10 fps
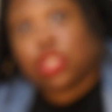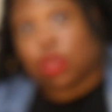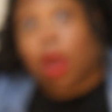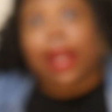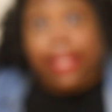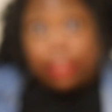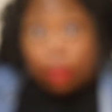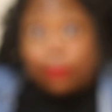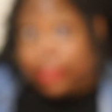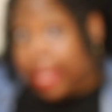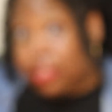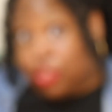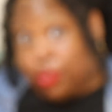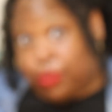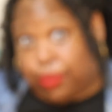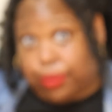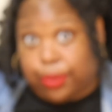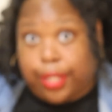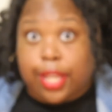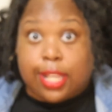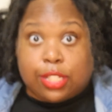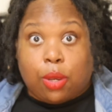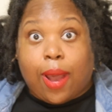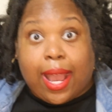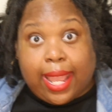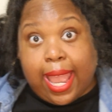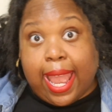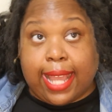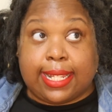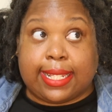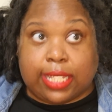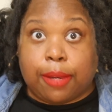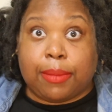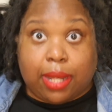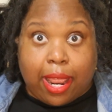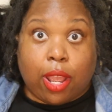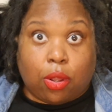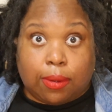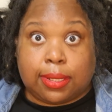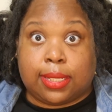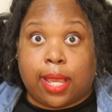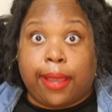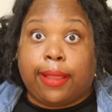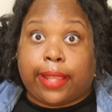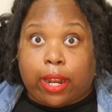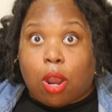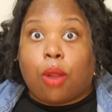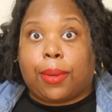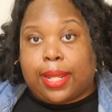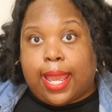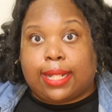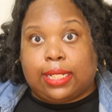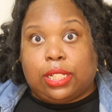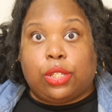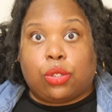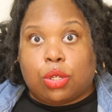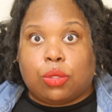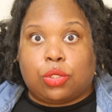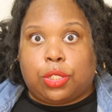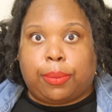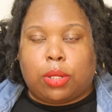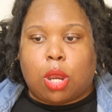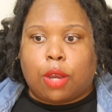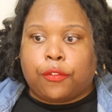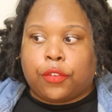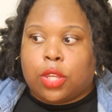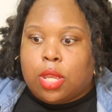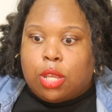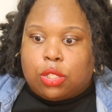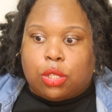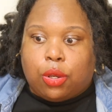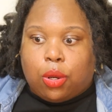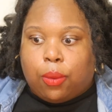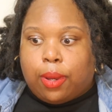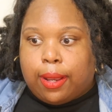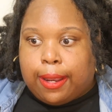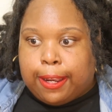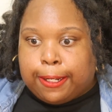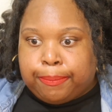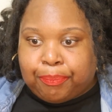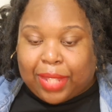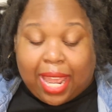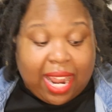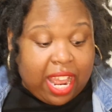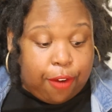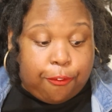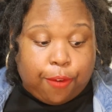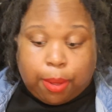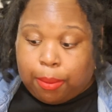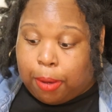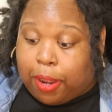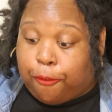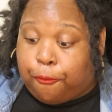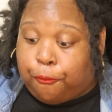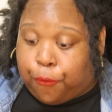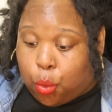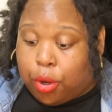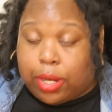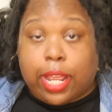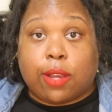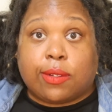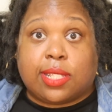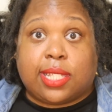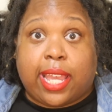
started on day two. So I had some nails that already had the clear coat chipping off. So and I have about 4 nails